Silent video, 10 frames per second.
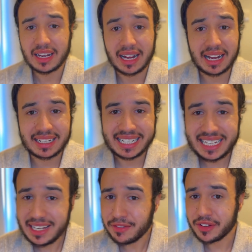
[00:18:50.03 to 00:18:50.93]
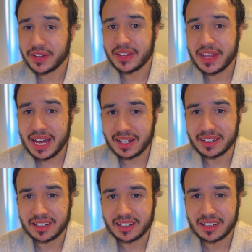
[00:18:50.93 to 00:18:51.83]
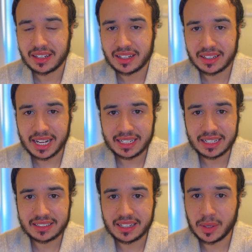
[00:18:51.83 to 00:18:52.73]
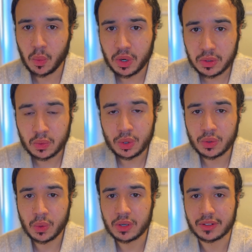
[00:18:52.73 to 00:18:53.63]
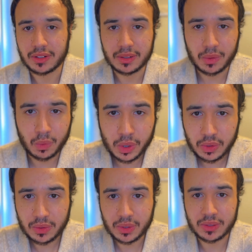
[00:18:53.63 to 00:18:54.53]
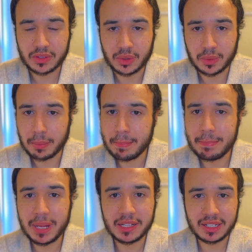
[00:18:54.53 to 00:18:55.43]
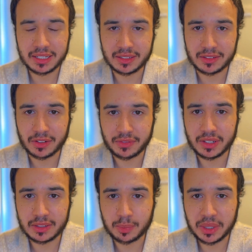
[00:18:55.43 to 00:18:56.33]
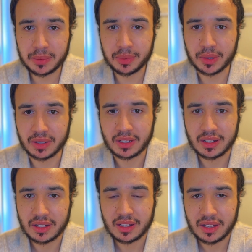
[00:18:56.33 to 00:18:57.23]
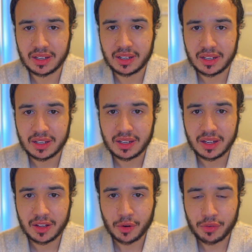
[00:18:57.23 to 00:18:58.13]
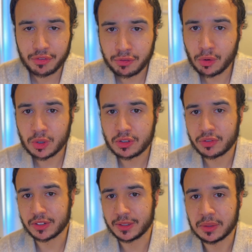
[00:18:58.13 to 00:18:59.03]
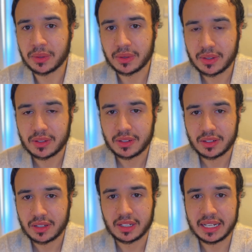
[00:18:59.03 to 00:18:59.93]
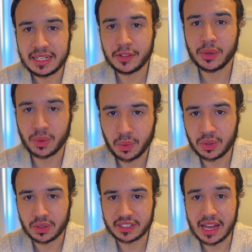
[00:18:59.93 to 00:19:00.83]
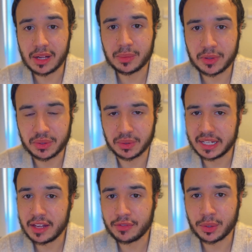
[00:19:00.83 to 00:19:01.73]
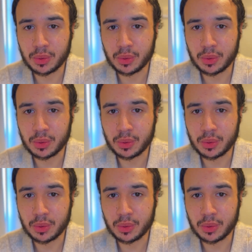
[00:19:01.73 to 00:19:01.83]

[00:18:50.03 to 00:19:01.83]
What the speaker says: And even then, like I say, World War I, World War II, millions of these people fought for you in your wars, helped you, gave you